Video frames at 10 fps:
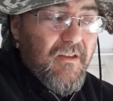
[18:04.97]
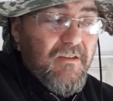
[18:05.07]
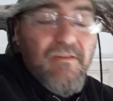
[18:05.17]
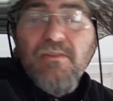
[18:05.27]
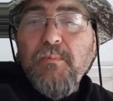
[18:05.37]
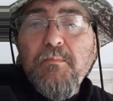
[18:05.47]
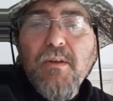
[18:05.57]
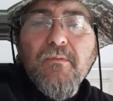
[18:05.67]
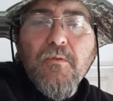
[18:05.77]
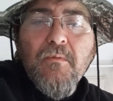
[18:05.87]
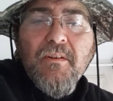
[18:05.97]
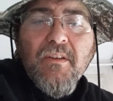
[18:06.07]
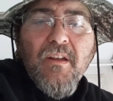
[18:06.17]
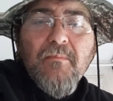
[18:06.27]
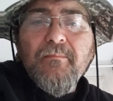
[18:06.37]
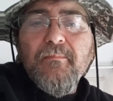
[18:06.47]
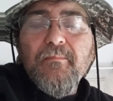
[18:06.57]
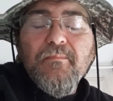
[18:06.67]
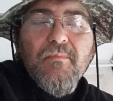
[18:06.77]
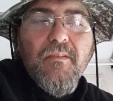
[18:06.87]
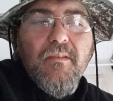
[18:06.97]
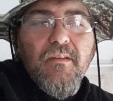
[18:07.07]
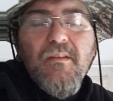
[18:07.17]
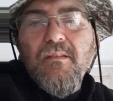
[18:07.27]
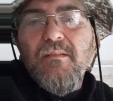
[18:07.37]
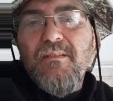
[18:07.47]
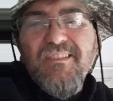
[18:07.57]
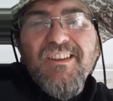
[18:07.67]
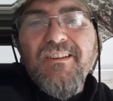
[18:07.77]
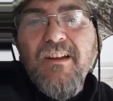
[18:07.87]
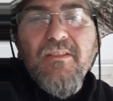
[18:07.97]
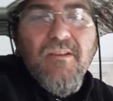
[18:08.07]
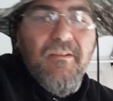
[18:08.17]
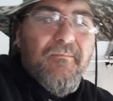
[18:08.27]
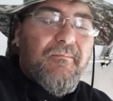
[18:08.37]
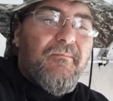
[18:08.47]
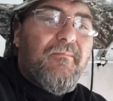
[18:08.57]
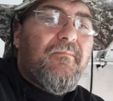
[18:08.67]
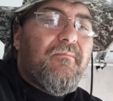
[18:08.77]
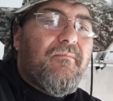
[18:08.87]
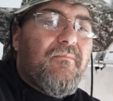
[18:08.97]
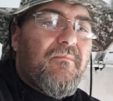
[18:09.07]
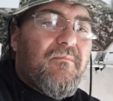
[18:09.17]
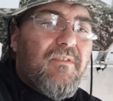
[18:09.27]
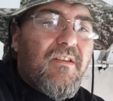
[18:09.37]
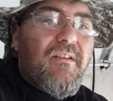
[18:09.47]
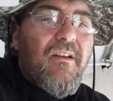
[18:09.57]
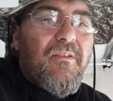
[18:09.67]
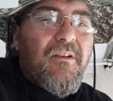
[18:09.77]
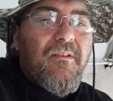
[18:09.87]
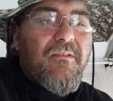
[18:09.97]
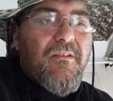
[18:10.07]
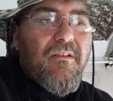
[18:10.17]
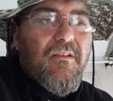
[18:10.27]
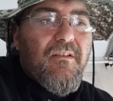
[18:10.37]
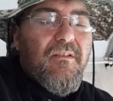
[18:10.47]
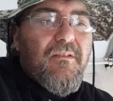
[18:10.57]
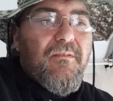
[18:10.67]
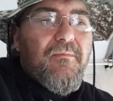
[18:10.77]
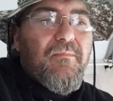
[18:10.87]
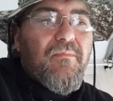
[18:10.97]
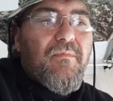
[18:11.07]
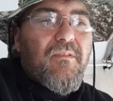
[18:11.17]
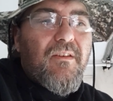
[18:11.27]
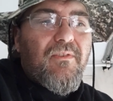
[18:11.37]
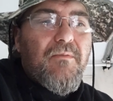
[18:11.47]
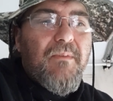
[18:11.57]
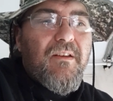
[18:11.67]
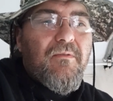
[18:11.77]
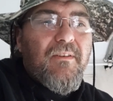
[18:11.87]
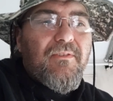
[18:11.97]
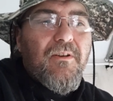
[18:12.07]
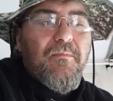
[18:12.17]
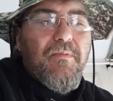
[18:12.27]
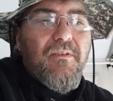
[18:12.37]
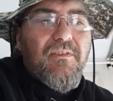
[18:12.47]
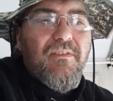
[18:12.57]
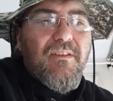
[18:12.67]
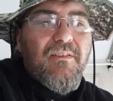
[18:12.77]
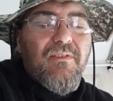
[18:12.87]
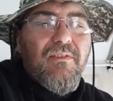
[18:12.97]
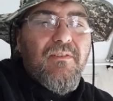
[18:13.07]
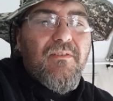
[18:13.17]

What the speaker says: used to be beautiful at one time, get it out of there. Get it out of there. Because the minute we start pushing this,